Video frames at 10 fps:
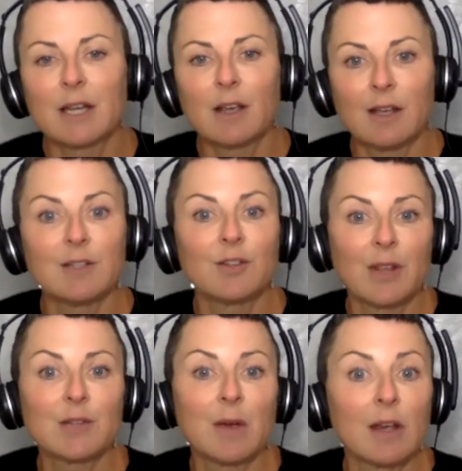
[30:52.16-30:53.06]
And so
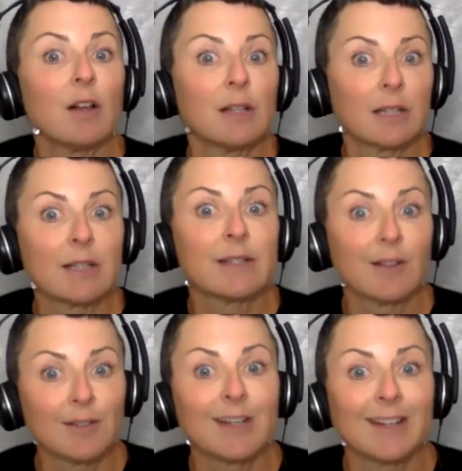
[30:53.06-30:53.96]
that's why I call it
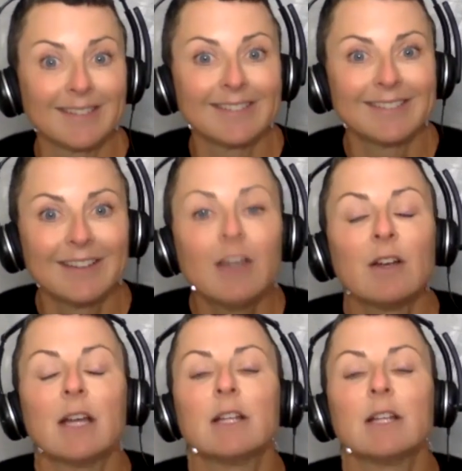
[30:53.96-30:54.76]
consulting. Right.